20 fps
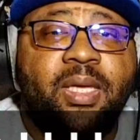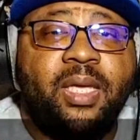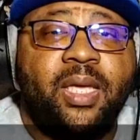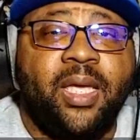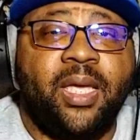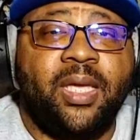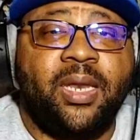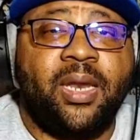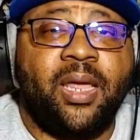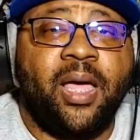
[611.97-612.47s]

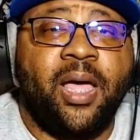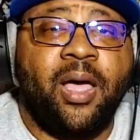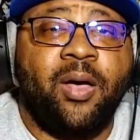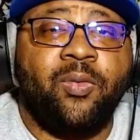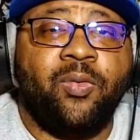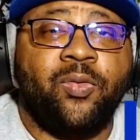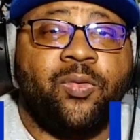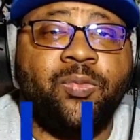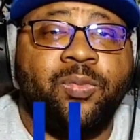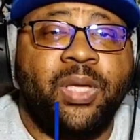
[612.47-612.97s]
and I
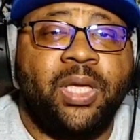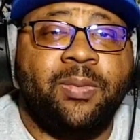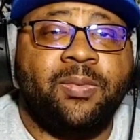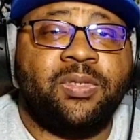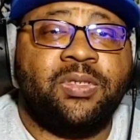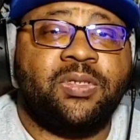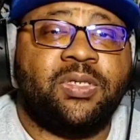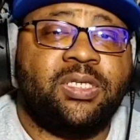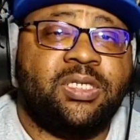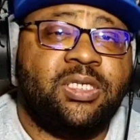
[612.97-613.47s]
will be able
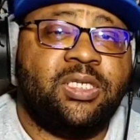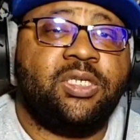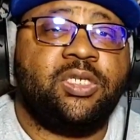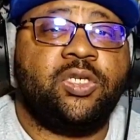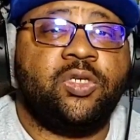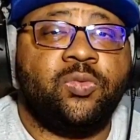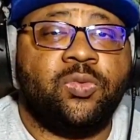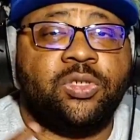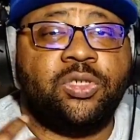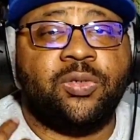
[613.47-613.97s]
to assist
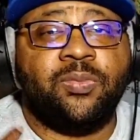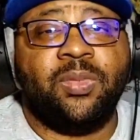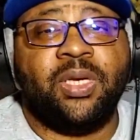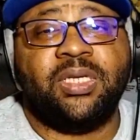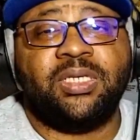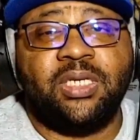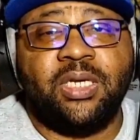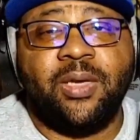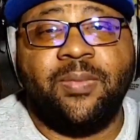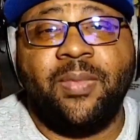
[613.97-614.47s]
you with your
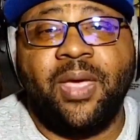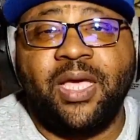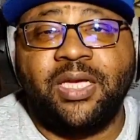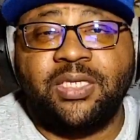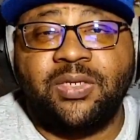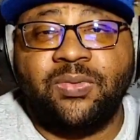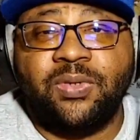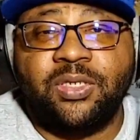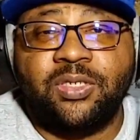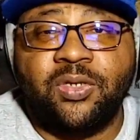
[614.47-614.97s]
mixing and
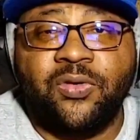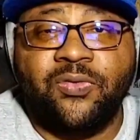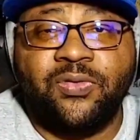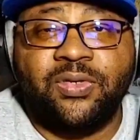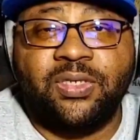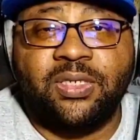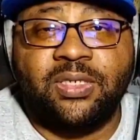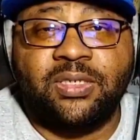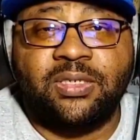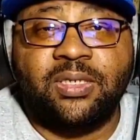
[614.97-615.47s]
mastering
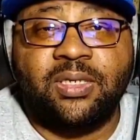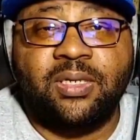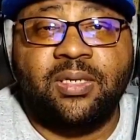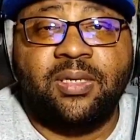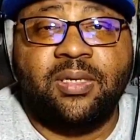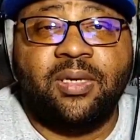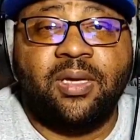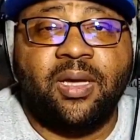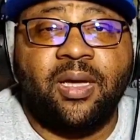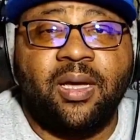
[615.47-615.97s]
services
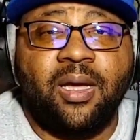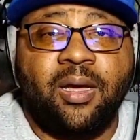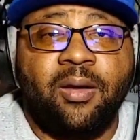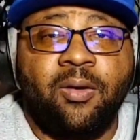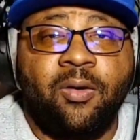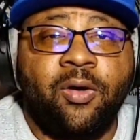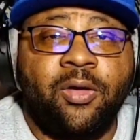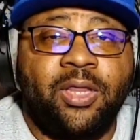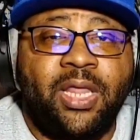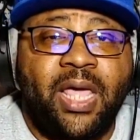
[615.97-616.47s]

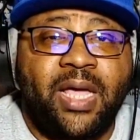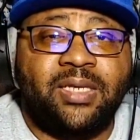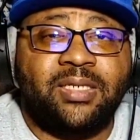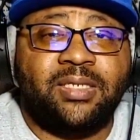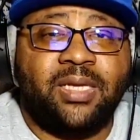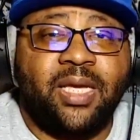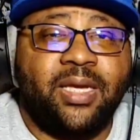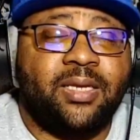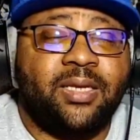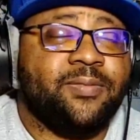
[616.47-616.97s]
on that
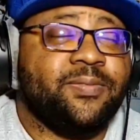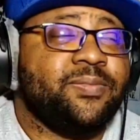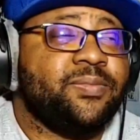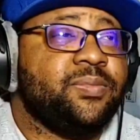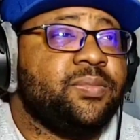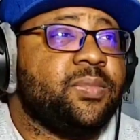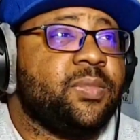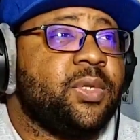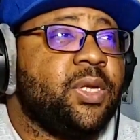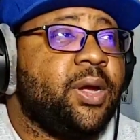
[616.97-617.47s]
site.
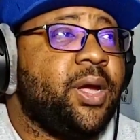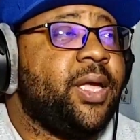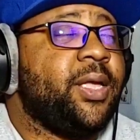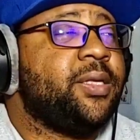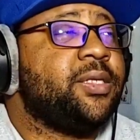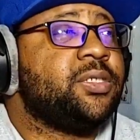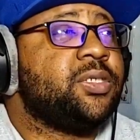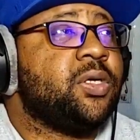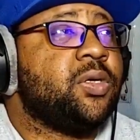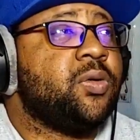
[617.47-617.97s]
All right,
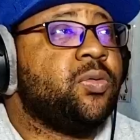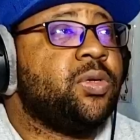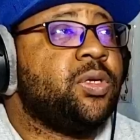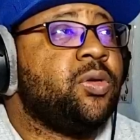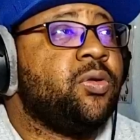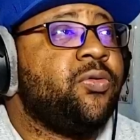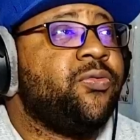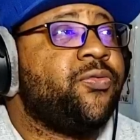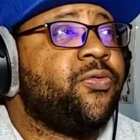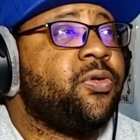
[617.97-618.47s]
so with
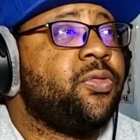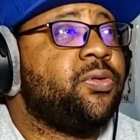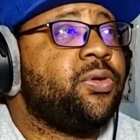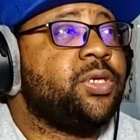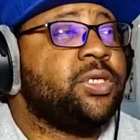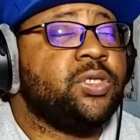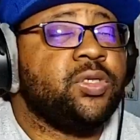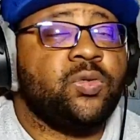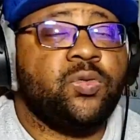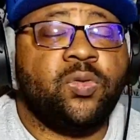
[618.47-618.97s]
no further
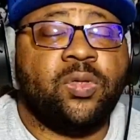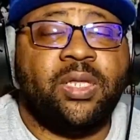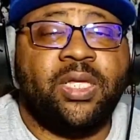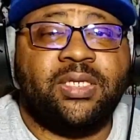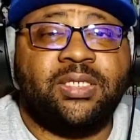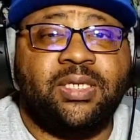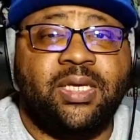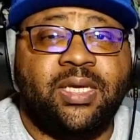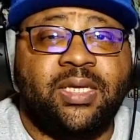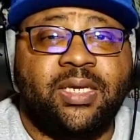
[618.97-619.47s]
ado,
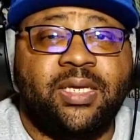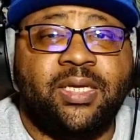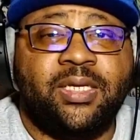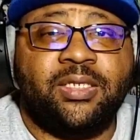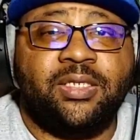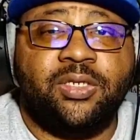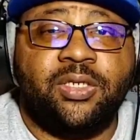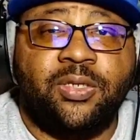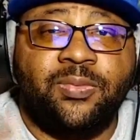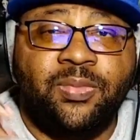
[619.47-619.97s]
let's get
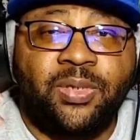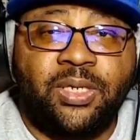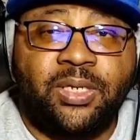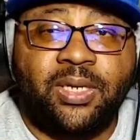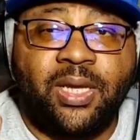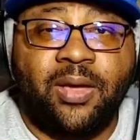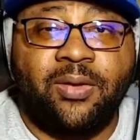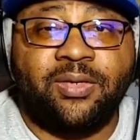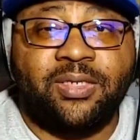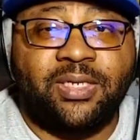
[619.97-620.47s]
into the beat and
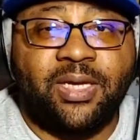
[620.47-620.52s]
how it